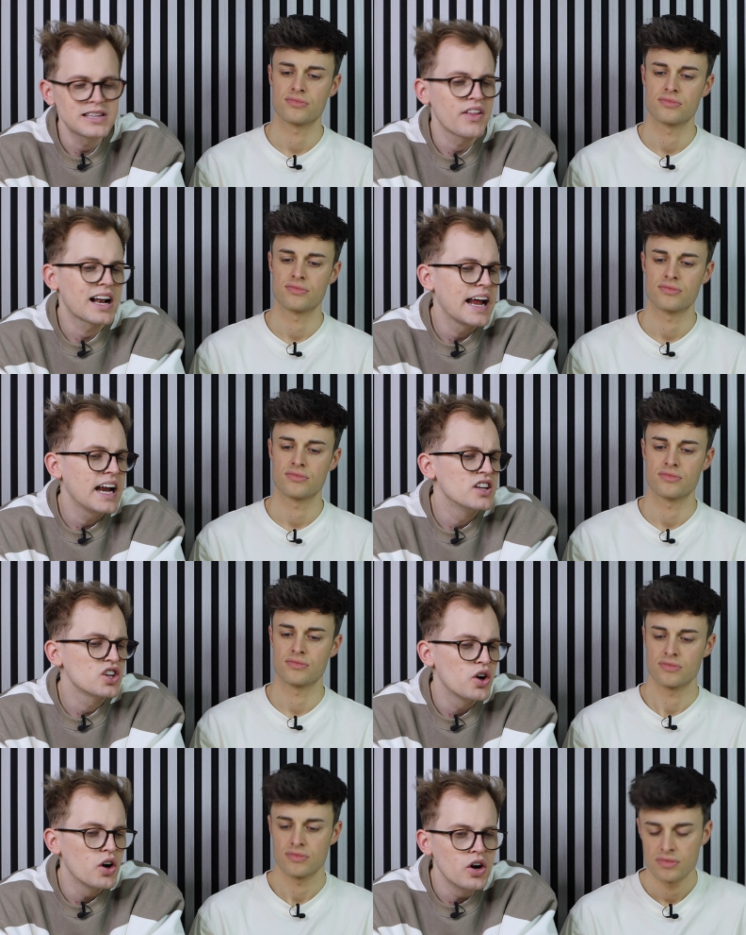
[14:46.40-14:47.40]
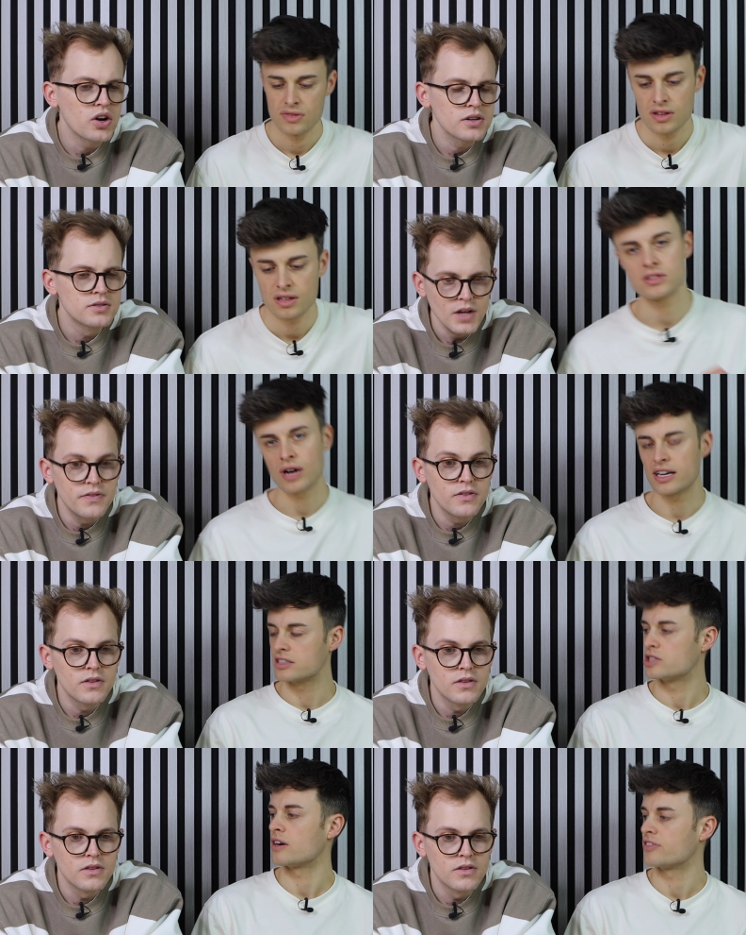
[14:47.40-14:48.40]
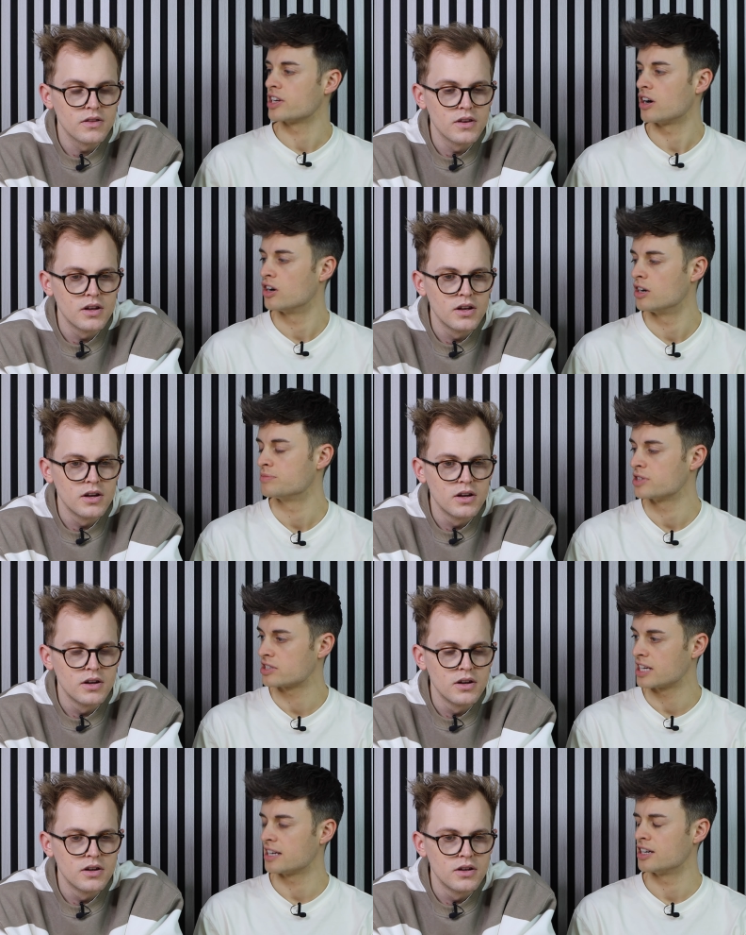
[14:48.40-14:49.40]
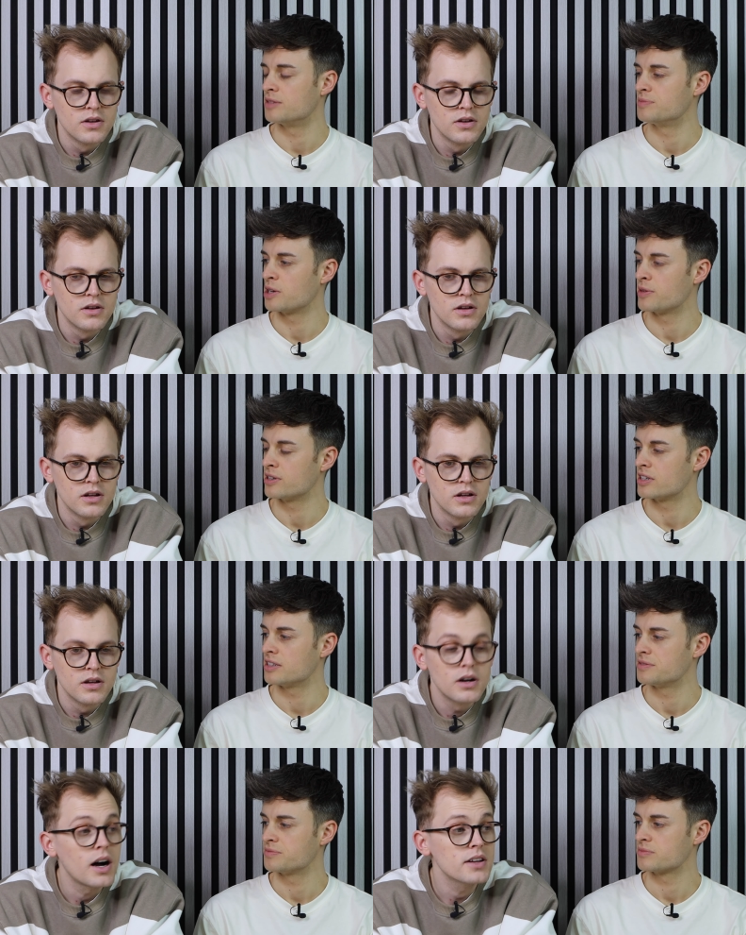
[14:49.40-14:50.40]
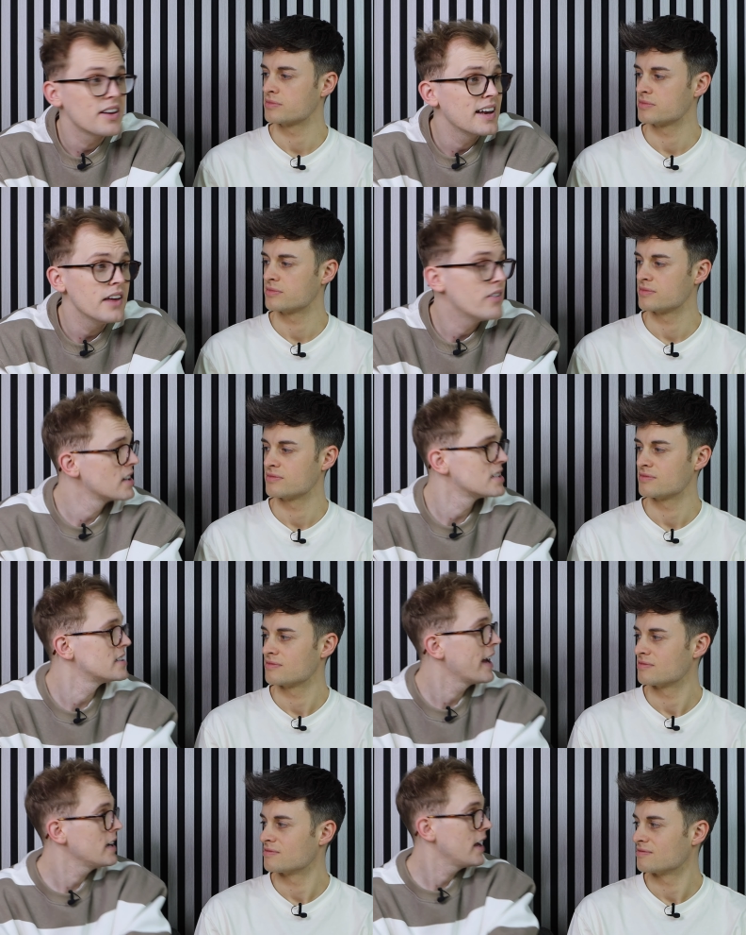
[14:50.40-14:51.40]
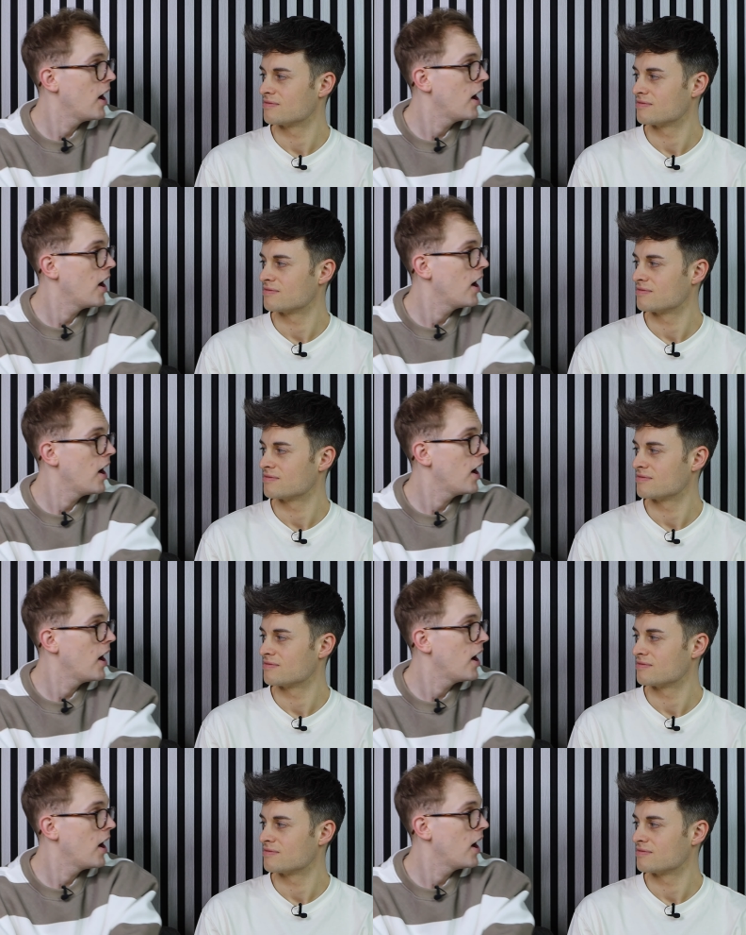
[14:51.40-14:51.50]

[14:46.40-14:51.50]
Speaker 1: like the cleaner, the cook.
Speaker 2: What else did you have in your home, your stately home, when you were younger?
Speaker 1: I didn't live in a stately